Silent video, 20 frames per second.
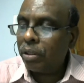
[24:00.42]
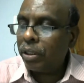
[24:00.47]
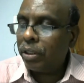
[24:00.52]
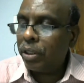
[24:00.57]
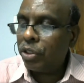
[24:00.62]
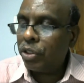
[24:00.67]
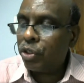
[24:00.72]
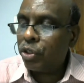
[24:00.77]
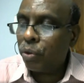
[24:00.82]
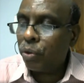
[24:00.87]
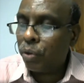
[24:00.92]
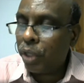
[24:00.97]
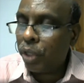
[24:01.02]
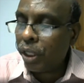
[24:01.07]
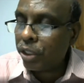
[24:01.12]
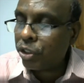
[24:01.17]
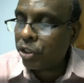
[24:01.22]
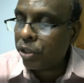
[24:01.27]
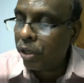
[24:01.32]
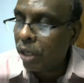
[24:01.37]
it is to
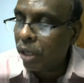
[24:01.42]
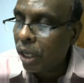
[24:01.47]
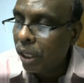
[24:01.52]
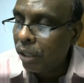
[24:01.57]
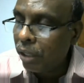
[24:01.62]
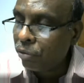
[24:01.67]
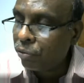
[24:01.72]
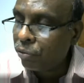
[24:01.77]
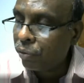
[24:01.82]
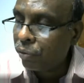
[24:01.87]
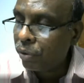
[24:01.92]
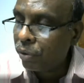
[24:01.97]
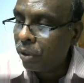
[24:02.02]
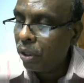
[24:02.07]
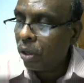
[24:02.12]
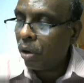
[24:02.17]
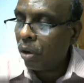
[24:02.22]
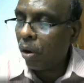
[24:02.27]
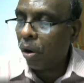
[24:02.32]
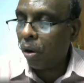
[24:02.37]
teach life
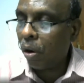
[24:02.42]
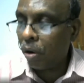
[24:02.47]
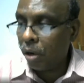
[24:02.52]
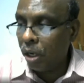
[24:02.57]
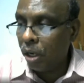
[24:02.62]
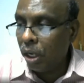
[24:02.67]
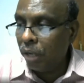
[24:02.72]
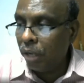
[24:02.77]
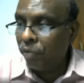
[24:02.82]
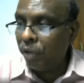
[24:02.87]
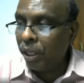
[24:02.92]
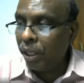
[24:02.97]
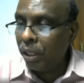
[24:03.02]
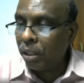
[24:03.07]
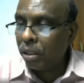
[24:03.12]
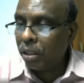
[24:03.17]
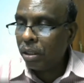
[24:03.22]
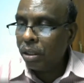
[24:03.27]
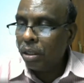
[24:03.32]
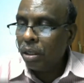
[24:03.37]
or living
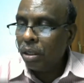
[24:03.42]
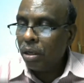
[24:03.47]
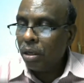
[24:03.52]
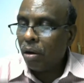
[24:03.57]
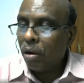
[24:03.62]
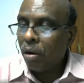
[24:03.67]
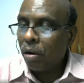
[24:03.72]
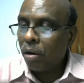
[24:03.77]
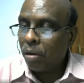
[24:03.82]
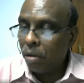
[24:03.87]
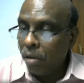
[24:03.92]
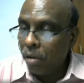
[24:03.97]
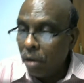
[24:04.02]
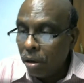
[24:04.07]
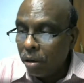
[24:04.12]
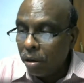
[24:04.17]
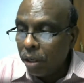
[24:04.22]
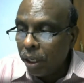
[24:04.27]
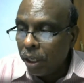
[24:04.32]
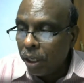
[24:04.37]
or
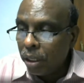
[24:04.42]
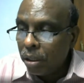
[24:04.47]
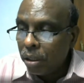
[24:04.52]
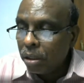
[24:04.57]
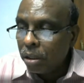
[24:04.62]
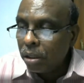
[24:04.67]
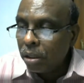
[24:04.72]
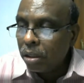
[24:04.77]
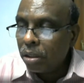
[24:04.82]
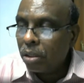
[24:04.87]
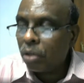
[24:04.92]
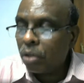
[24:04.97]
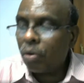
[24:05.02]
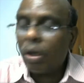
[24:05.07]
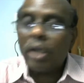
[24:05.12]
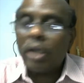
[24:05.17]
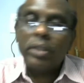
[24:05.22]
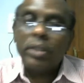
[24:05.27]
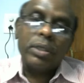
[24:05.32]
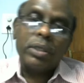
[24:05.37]
learning to
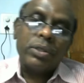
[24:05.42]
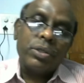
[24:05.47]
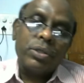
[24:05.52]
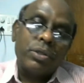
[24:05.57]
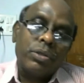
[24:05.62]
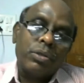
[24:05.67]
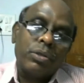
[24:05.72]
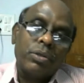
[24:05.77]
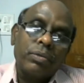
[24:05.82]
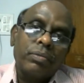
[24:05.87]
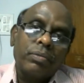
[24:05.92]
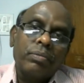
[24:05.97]
others.